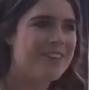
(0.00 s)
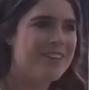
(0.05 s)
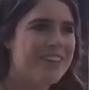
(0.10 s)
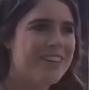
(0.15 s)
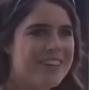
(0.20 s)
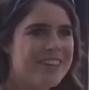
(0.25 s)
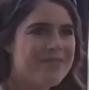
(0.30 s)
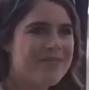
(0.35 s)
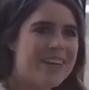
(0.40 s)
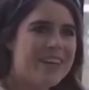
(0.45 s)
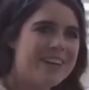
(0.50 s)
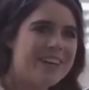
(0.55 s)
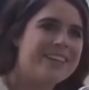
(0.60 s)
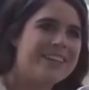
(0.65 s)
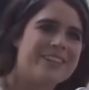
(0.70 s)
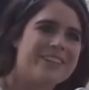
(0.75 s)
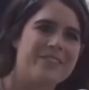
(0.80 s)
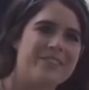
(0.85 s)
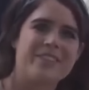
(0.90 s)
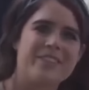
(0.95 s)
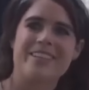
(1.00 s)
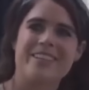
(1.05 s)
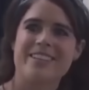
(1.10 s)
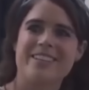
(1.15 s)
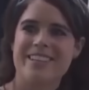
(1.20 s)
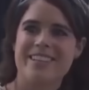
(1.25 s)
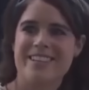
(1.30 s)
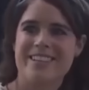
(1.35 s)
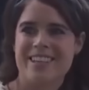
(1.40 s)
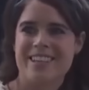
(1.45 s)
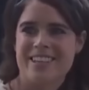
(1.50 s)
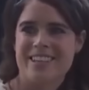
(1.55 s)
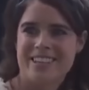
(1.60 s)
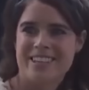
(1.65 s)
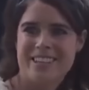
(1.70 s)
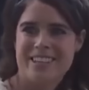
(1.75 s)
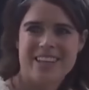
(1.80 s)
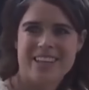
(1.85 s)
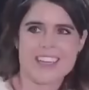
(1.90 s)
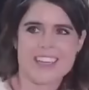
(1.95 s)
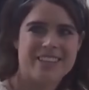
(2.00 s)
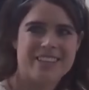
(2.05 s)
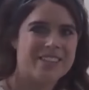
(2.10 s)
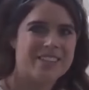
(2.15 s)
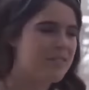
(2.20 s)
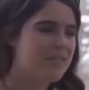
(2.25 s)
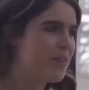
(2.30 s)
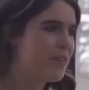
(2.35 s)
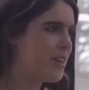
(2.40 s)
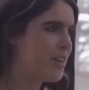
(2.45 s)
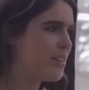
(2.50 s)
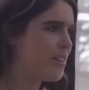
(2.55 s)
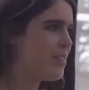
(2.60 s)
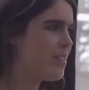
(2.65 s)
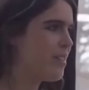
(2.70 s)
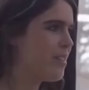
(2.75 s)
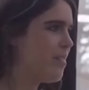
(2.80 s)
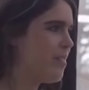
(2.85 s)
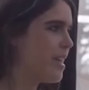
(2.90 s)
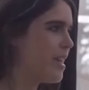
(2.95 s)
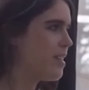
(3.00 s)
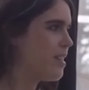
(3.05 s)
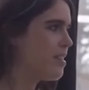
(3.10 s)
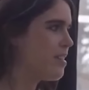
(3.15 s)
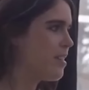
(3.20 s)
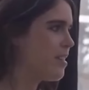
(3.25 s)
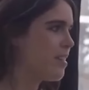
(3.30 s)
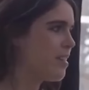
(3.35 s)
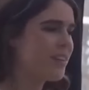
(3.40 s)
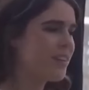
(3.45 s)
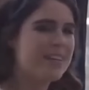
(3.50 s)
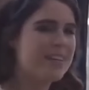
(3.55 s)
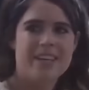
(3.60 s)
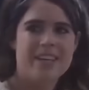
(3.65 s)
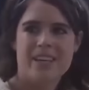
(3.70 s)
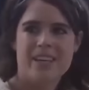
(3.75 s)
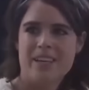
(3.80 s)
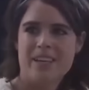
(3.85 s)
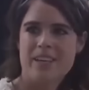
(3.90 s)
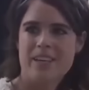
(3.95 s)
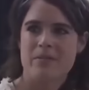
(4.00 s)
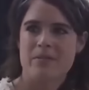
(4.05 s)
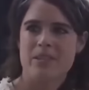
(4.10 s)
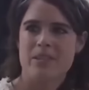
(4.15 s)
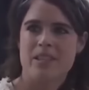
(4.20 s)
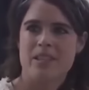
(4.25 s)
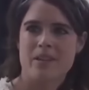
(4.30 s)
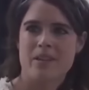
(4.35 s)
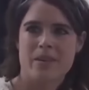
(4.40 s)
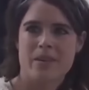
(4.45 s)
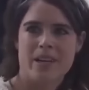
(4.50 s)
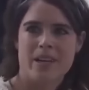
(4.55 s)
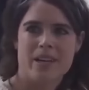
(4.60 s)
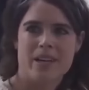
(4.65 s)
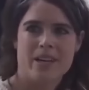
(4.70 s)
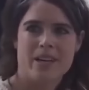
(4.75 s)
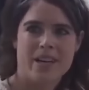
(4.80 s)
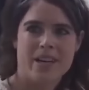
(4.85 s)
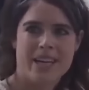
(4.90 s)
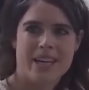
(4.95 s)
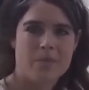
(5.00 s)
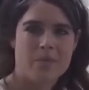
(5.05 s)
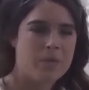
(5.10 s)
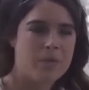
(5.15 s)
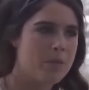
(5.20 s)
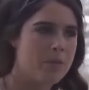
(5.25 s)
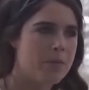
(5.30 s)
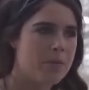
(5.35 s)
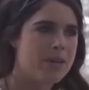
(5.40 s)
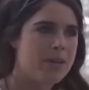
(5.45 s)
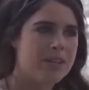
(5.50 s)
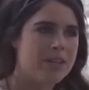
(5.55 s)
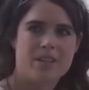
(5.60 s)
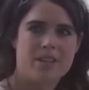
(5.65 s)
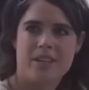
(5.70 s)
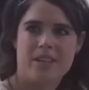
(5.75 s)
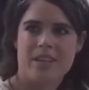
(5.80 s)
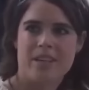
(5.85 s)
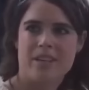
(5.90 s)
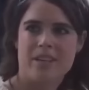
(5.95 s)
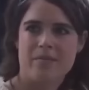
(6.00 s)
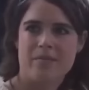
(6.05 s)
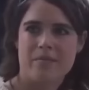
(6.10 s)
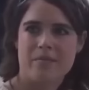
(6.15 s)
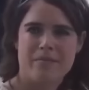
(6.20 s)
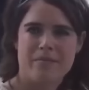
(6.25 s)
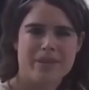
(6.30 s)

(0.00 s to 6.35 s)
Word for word: to be, but as cautionary tales of how not to conduct oneself in the public eye.